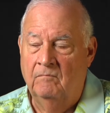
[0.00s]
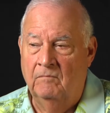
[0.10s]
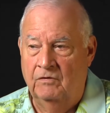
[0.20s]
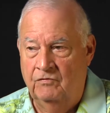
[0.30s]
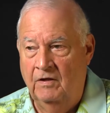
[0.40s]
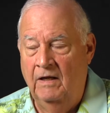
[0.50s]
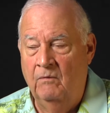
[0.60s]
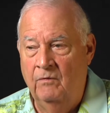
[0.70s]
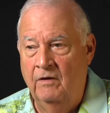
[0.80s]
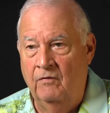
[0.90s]
but staying
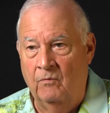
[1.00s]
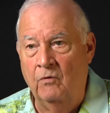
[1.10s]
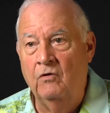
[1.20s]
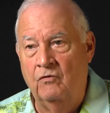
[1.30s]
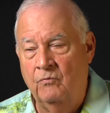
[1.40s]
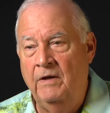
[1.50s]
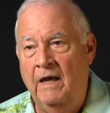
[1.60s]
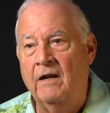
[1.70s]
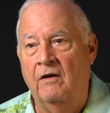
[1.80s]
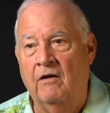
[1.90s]
within the rules, we
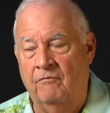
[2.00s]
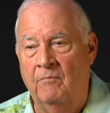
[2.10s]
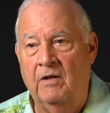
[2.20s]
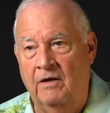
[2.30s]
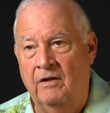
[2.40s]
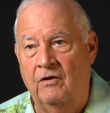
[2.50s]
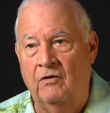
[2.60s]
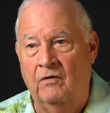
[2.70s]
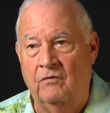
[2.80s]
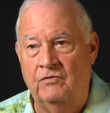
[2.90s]
had enough money to
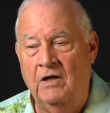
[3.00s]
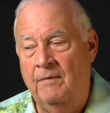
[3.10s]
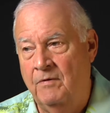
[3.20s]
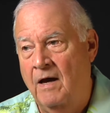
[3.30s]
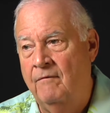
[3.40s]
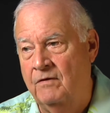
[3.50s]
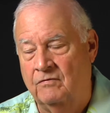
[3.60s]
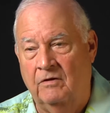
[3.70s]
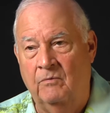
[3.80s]
do those jobs. Obviously,